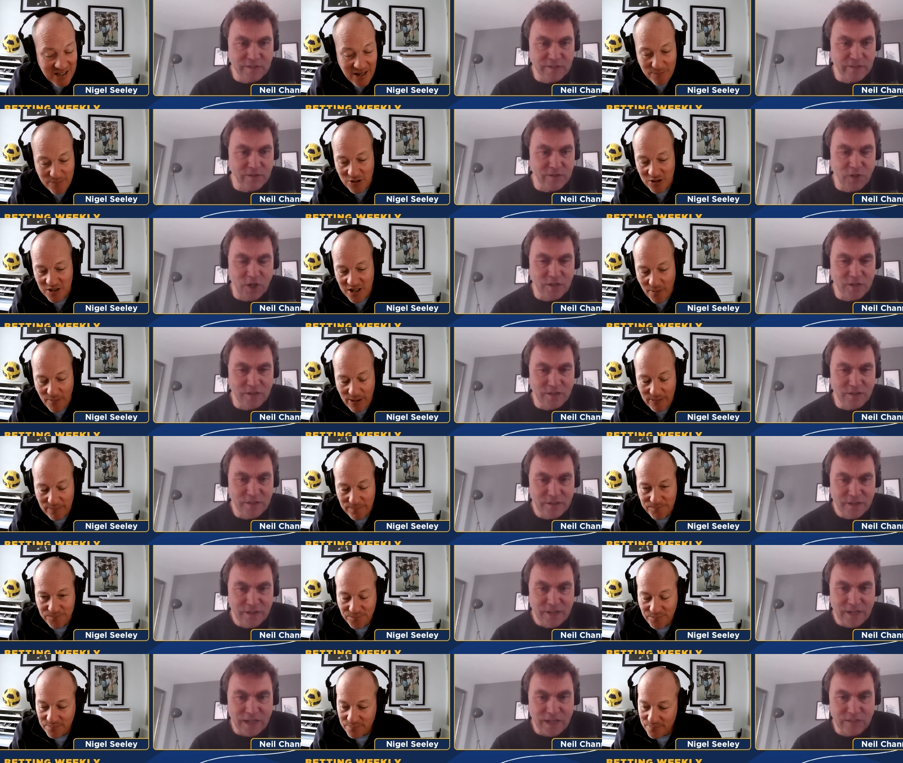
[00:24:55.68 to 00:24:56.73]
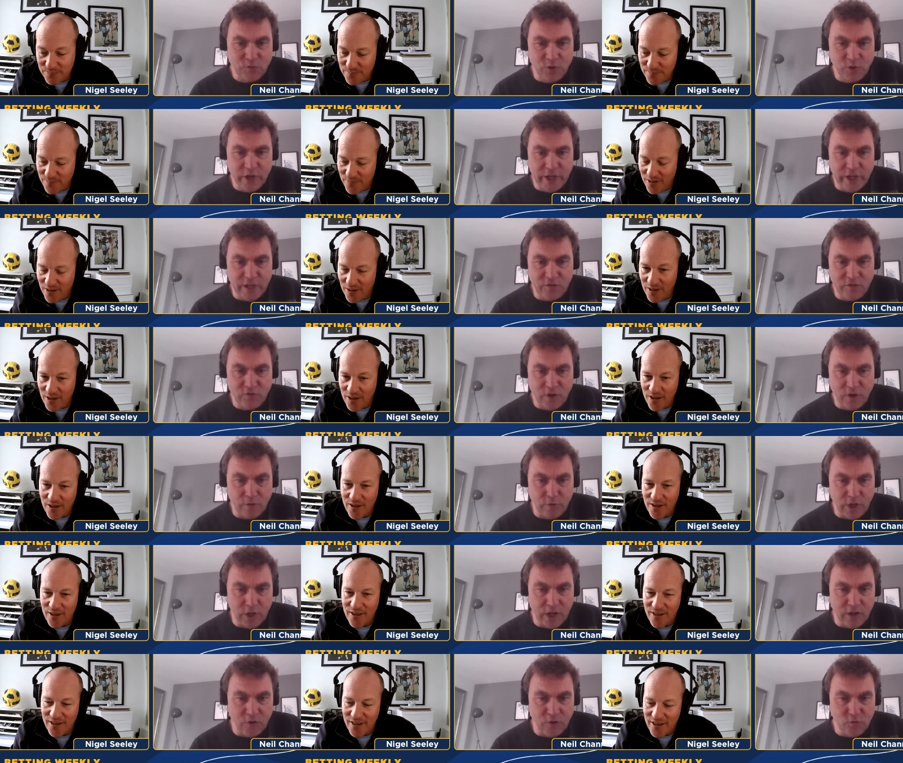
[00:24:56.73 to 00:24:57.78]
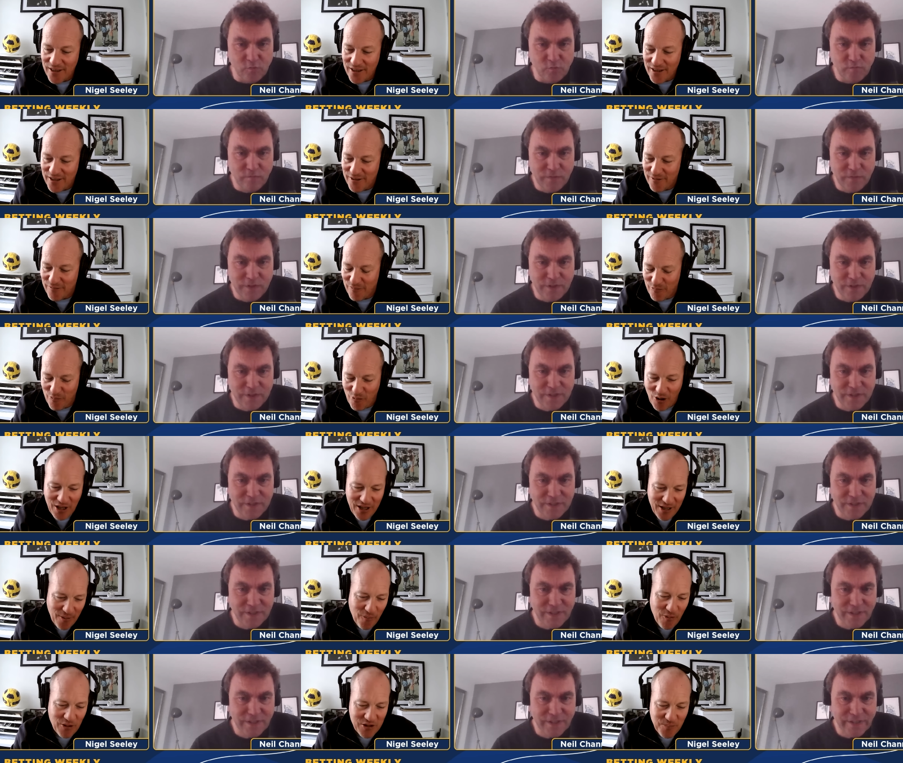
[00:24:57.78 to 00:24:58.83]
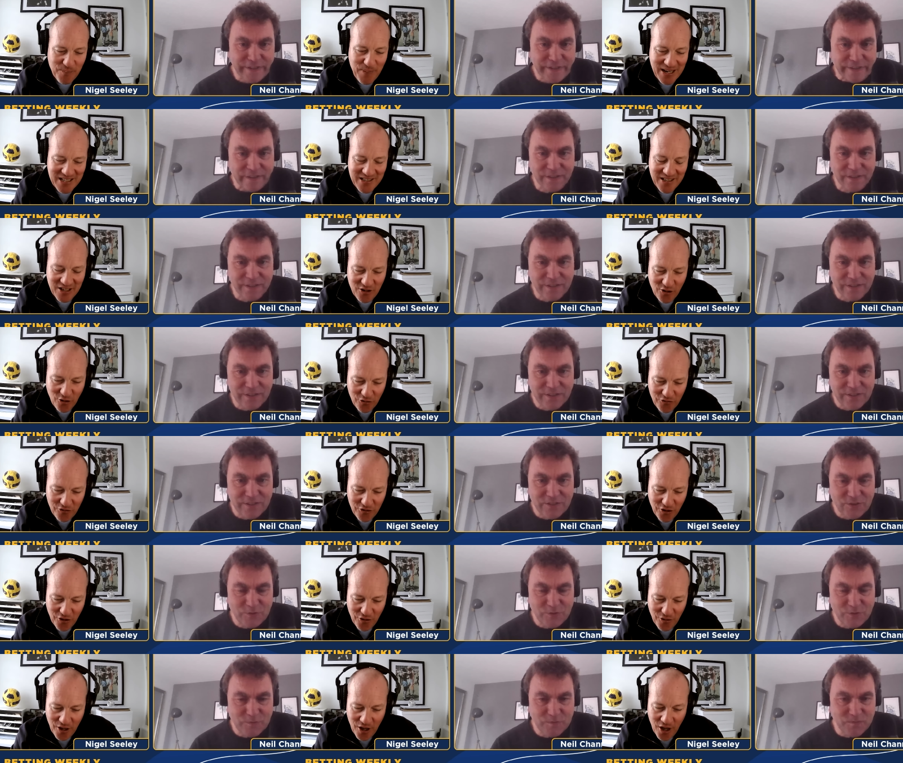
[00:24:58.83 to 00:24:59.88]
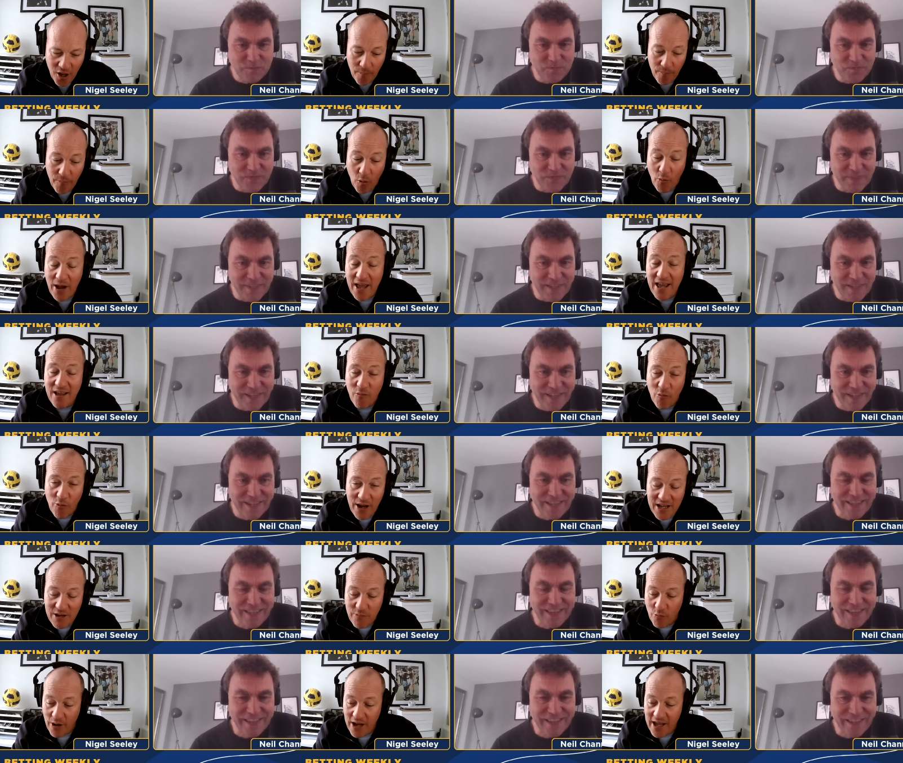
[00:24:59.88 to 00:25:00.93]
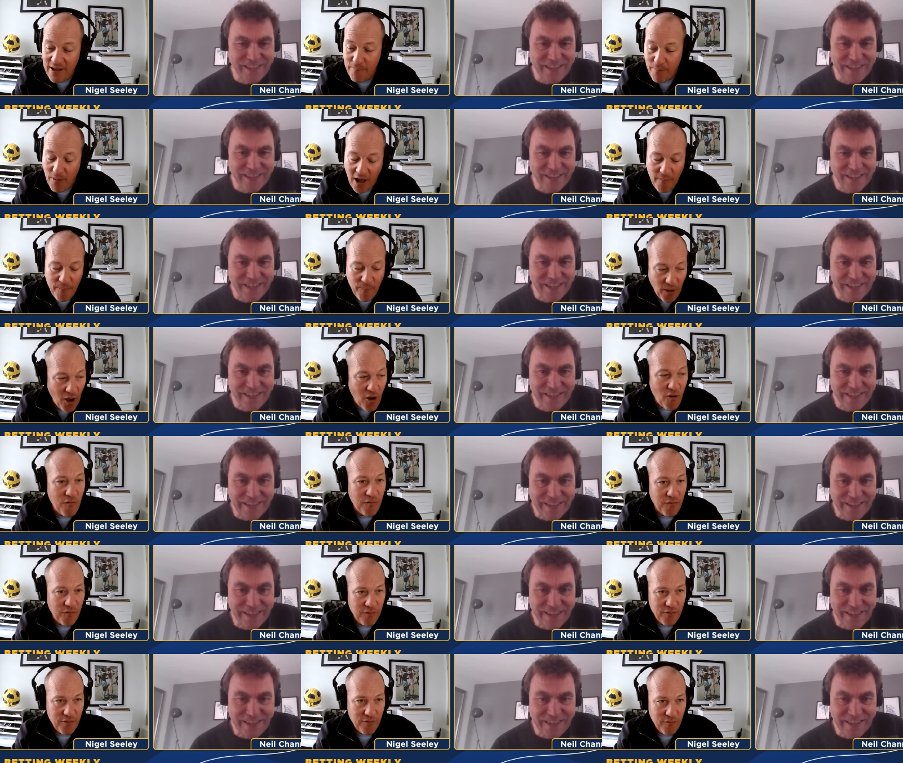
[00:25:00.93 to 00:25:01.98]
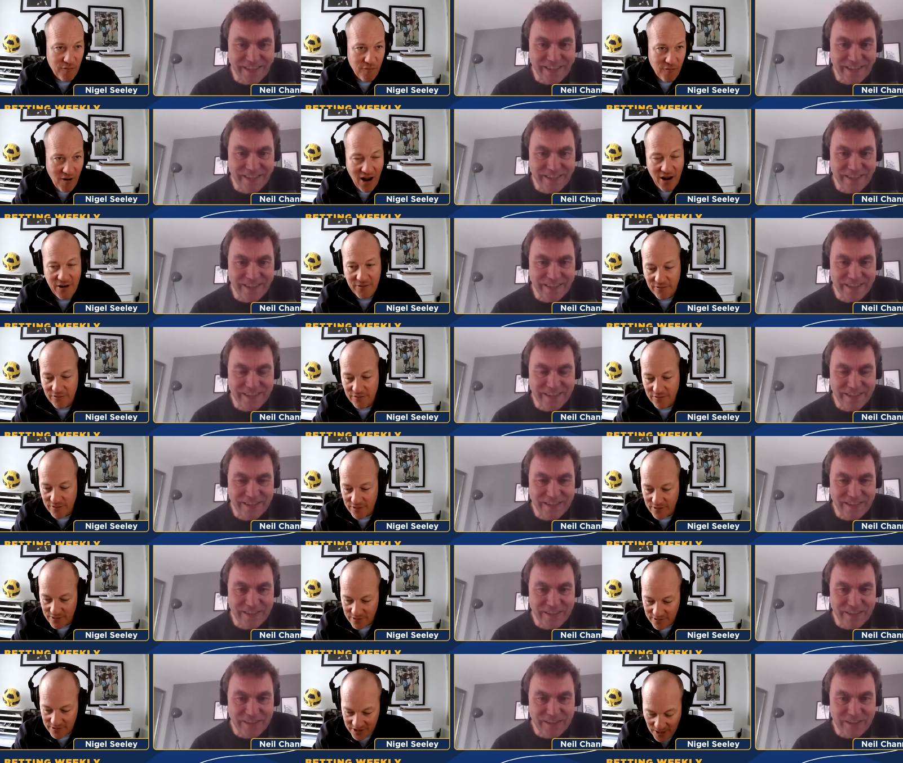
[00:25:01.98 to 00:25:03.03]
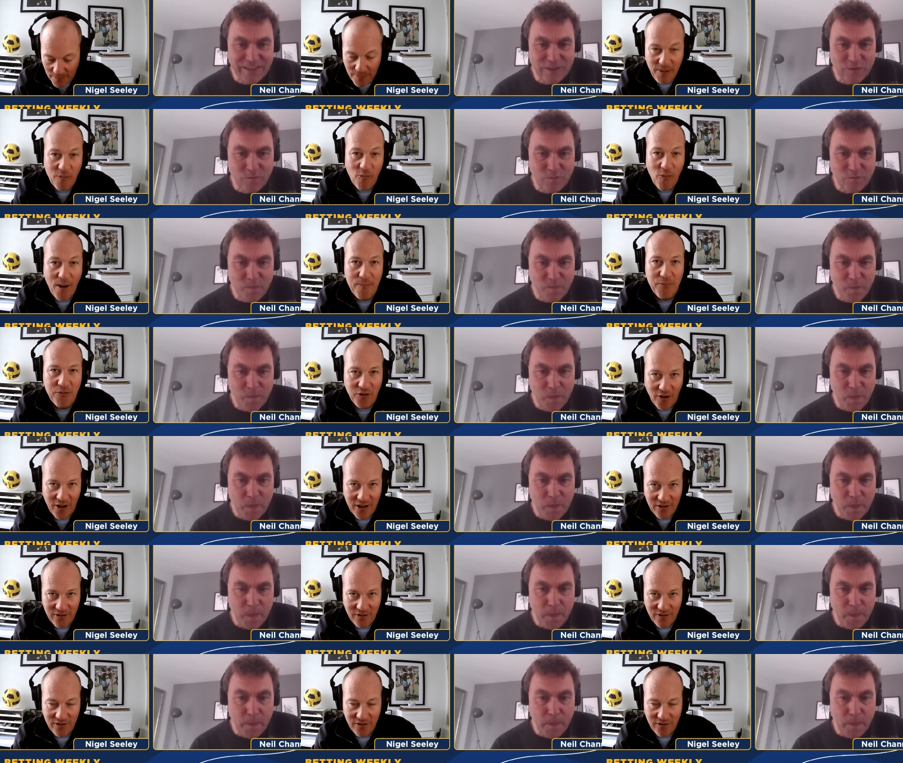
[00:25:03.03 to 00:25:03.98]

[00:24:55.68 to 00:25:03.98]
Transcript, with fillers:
Speaker 1: tipsters coming. I, I don't want to get in trouble at home.
Speaker 2: Well, yeah, but the best thing not to do. But we we we both run tipping websites.